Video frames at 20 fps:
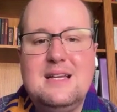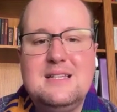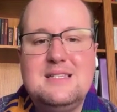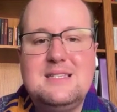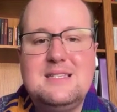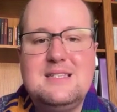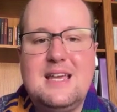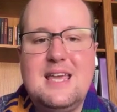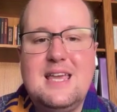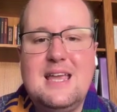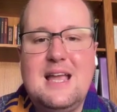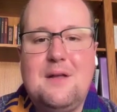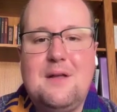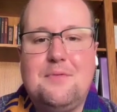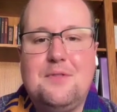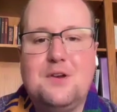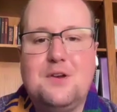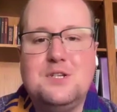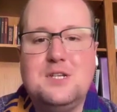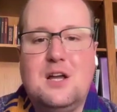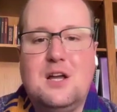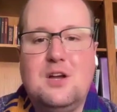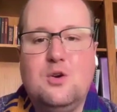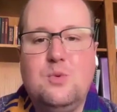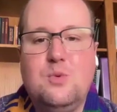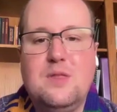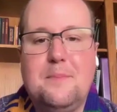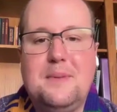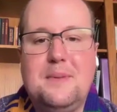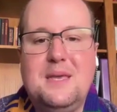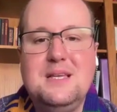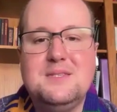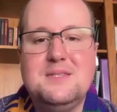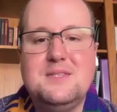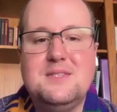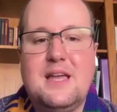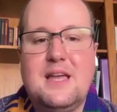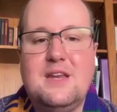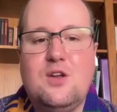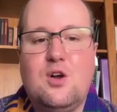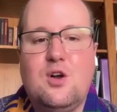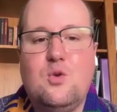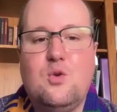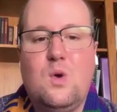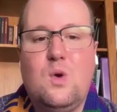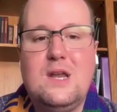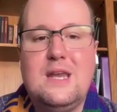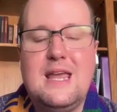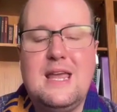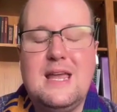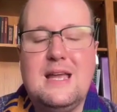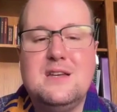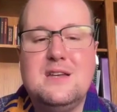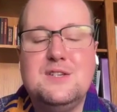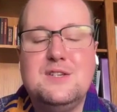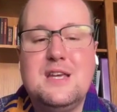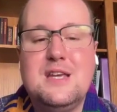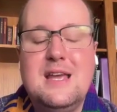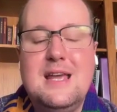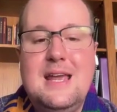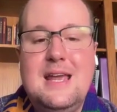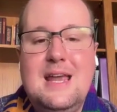sticking out their tongue with a peace sign on one hand,